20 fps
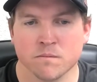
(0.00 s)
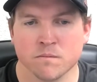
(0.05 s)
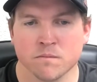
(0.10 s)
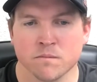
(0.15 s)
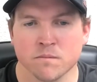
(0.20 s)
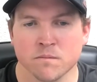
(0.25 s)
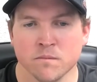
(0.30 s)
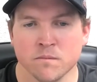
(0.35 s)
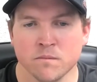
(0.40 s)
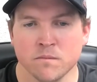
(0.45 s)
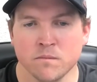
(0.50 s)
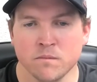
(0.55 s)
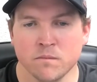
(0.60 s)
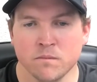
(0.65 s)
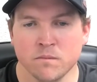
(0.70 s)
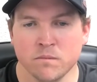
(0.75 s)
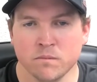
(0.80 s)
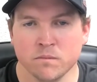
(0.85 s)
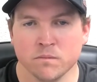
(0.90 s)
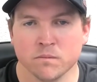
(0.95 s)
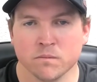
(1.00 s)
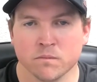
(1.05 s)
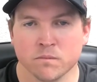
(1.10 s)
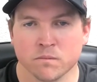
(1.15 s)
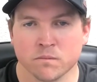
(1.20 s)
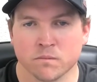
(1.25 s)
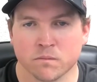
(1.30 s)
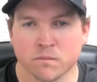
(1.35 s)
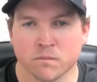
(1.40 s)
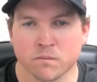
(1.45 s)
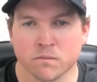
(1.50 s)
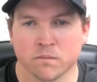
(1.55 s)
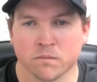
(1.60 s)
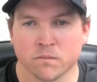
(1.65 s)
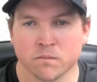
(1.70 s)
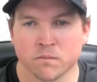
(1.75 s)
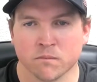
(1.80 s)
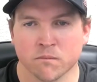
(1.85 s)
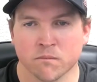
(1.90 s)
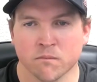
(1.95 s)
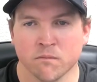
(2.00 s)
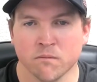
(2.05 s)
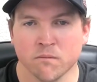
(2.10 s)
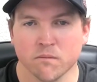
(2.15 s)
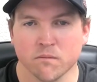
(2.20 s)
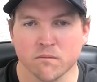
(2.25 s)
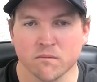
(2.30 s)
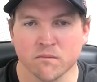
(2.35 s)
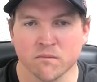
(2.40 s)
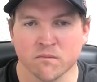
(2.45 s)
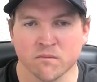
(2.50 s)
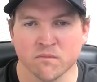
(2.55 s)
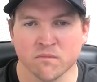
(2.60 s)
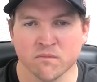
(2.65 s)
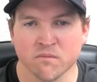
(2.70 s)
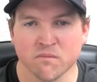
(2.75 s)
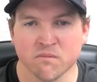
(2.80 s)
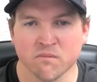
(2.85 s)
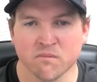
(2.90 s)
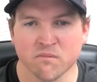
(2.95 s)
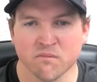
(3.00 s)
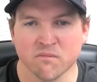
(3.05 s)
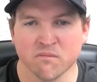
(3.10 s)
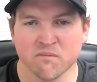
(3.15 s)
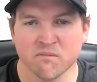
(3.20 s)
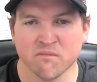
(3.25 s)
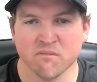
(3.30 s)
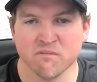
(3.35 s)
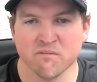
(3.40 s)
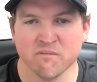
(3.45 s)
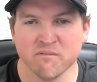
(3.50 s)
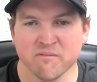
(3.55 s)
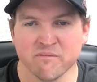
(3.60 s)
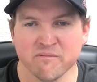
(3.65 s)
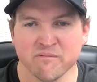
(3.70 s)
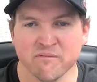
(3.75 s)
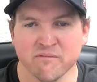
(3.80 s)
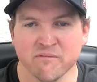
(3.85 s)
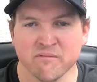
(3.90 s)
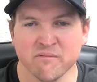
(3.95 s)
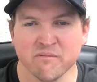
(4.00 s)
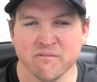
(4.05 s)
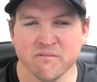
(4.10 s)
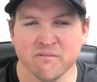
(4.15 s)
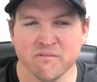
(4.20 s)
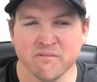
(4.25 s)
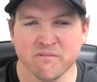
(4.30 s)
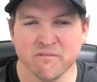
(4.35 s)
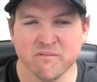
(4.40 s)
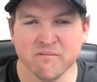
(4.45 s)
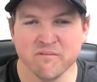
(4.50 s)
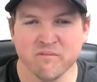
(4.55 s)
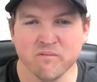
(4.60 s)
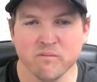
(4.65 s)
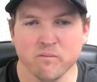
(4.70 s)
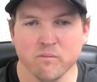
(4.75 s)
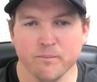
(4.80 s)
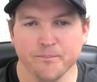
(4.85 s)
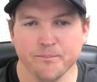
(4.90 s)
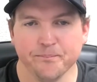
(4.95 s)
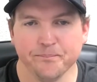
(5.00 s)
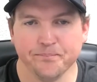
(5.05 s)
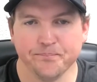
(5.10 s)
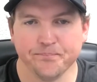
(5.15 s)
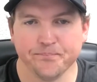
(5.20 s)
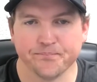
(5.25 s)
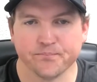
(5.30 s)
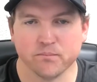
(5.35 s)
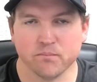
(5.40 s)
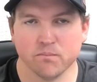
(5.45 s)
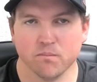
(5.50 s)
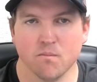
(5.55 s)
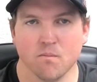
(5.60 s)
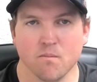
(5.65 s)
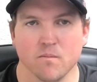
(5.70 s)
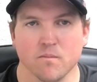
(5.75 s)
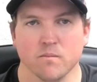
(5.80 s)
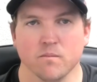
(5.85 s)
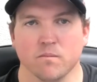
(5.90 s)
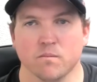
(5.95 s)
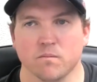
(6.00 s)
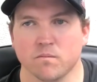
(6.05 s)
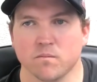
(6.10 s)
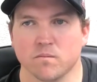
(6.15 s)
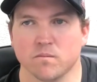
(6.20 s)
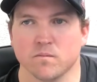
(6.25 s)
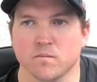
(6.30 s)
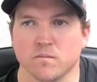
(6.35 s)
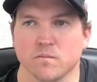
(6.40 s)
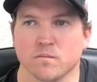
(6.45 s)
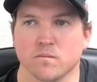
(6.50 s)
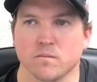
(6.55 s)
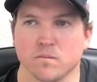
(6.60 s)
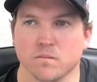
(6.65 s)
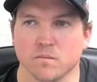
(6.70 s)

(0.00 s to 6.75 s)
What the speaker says: (silent)